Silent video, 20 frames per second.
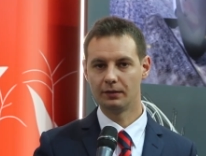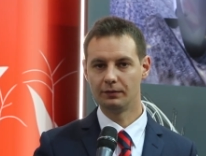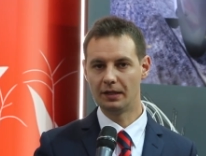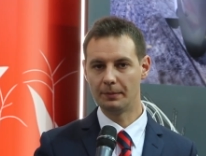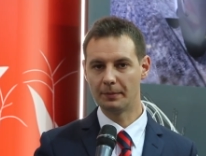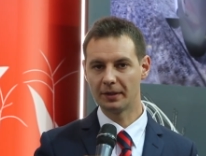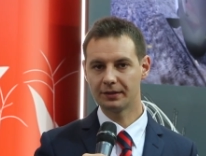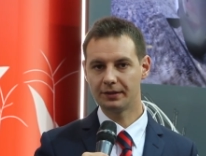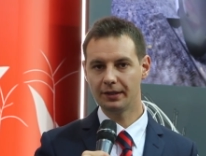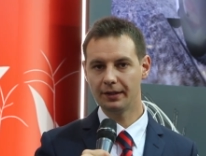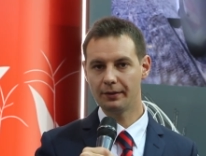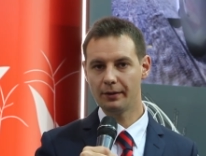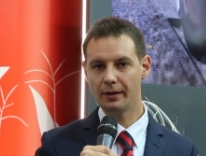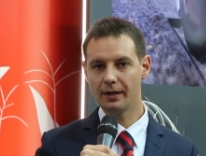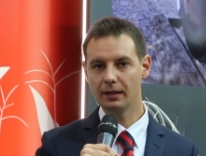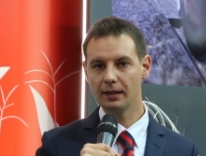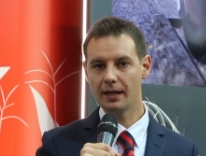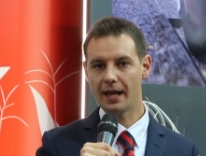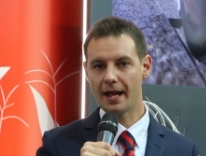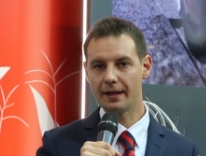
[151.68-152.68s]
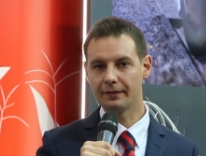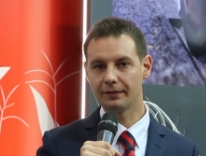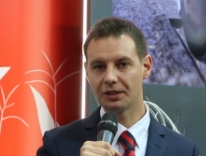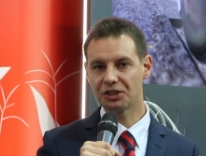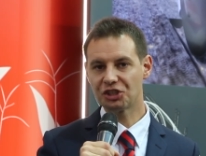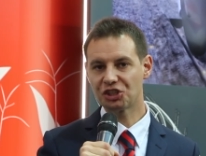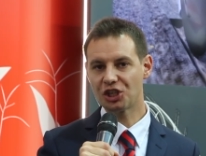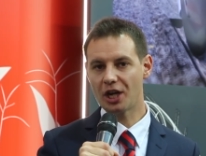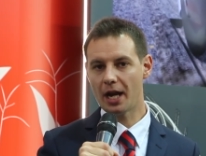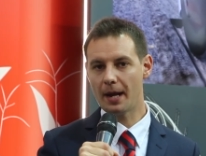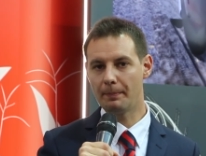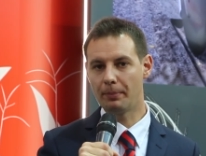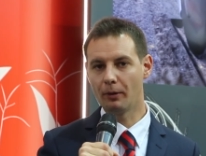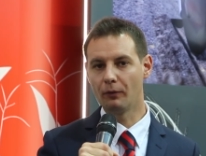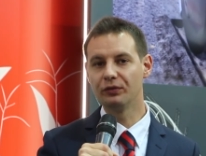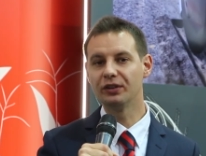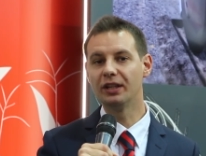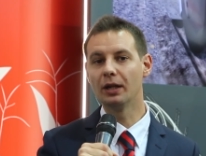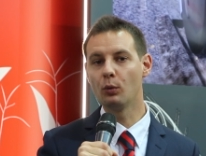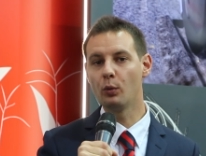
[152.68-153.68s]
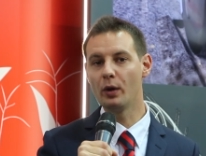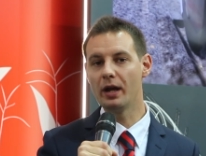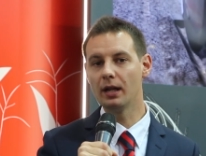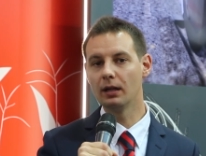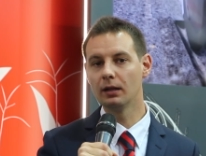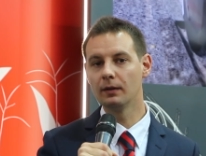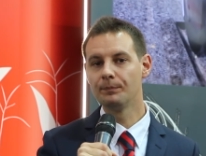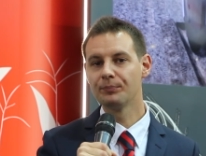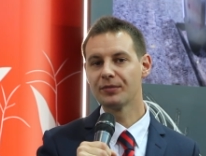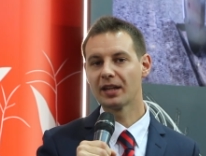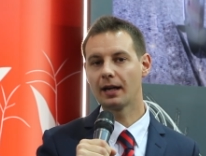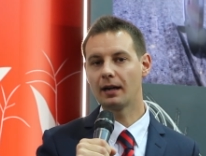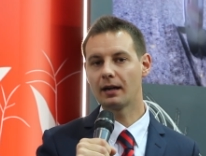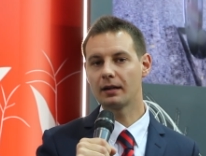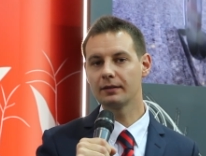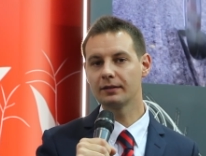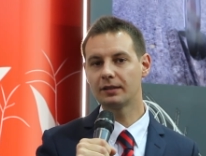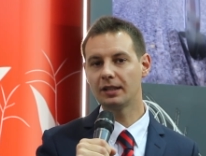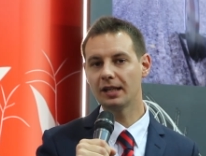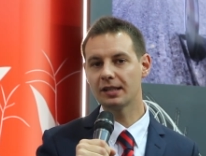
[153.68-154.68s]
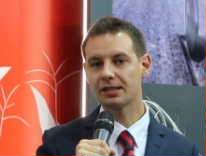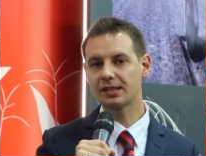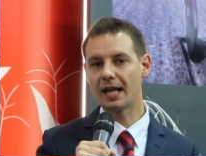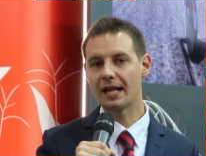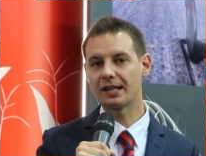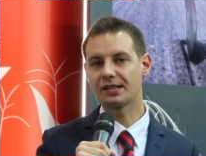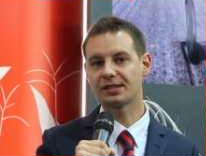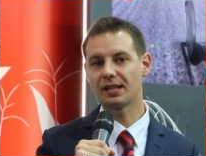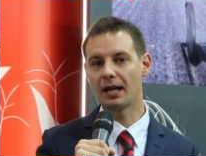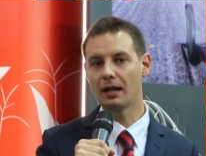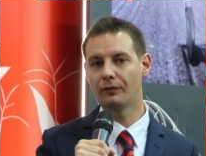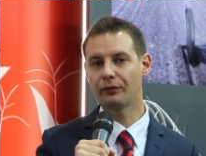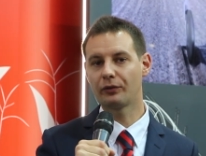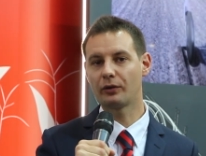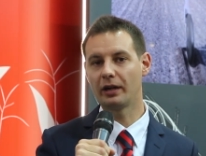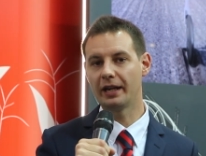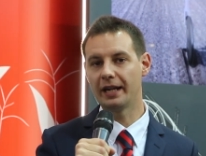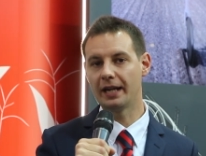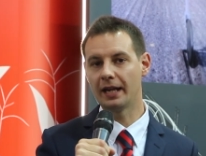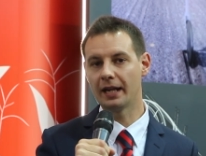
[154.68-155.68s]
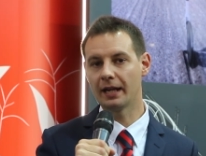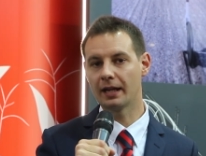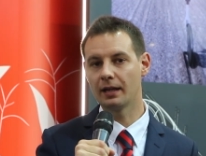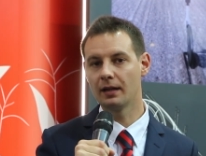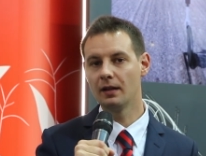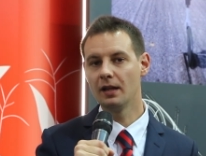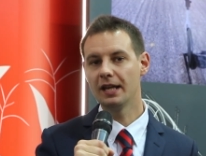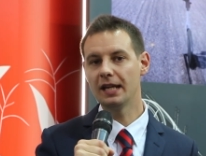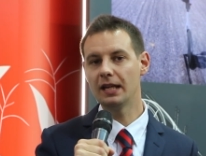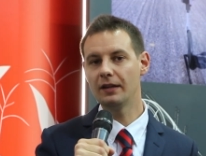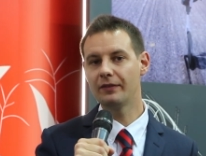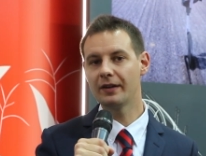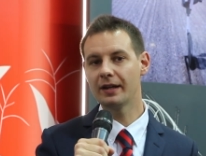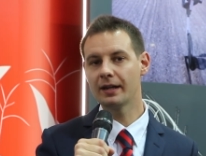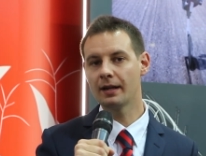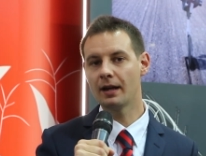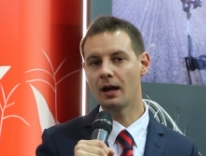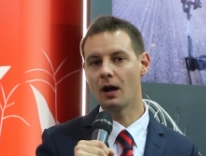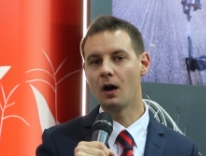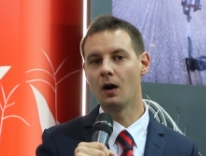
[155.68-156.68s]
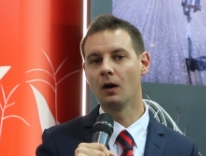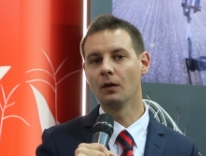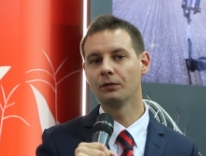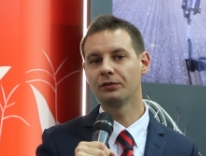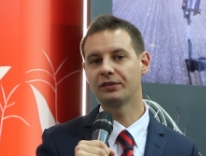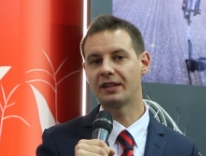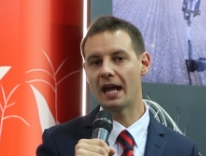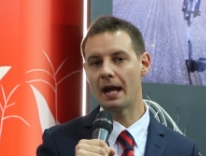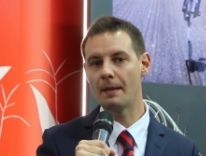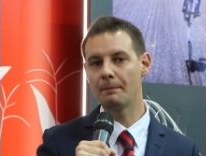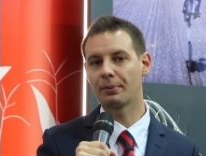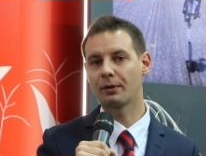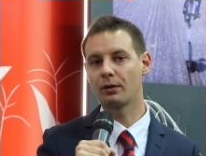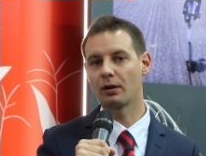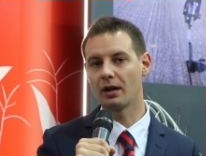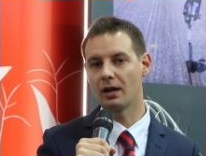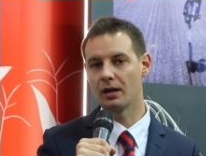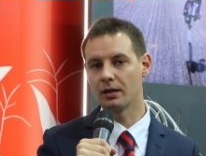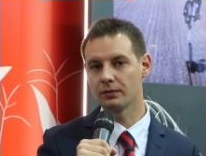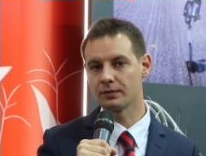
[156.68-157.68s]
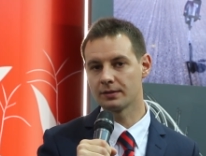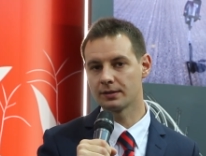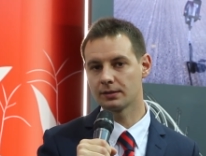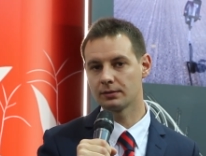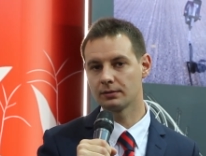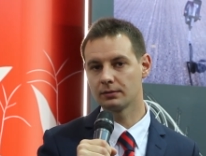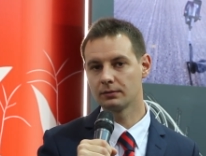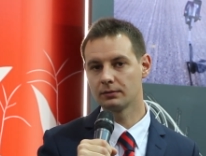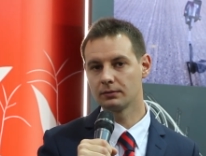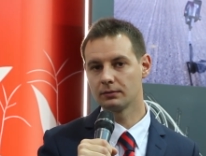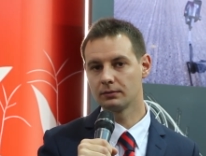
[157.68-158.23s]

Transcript: The material and the shape of the wheel guarantees a self-cleaning, even on damp grounds.